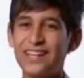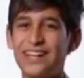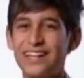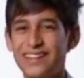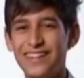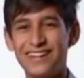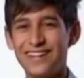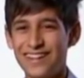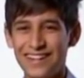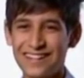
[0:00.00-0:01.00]
And then,
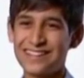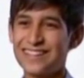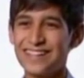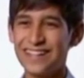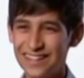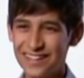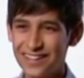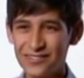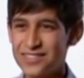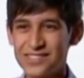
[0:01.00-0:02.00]
like, yeah,
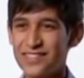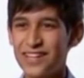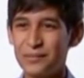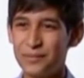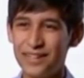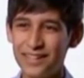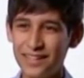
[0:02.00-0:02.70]
I was just so happy.